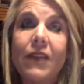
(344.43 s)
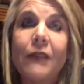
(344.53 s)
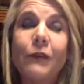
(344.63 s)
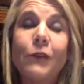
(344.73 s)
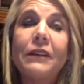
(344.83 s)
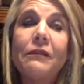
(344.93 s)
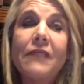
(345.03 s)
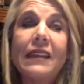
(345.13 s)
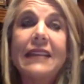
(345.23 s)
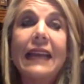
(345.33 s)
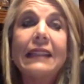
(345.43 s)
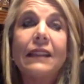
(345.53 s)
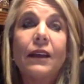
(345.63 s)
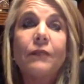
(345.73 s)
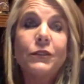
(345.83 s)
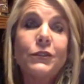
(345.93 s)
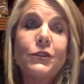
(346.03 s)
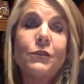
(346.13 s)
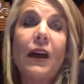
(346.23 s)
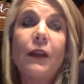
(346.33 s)
I wrote down things I love to
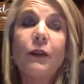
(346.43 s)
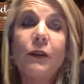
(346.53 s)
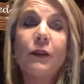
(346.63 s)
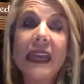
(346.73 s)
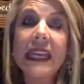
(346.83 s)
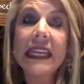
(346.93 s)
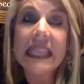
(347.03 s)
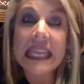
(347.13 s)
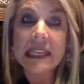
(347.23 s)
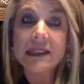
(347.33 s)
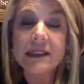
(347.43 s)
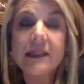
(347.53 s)
do other than eat.